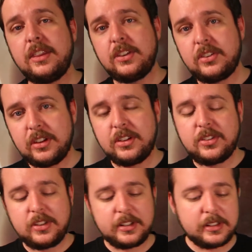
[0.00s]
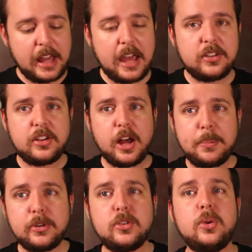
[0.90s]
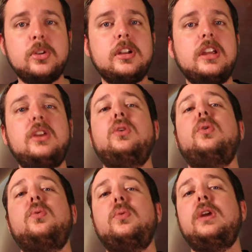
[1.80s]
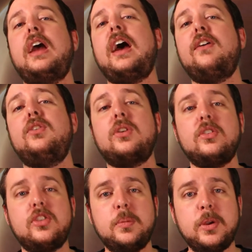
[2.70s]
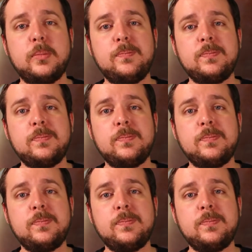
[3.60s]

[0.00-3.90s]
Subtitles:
This is the last opportunity we have to contribute.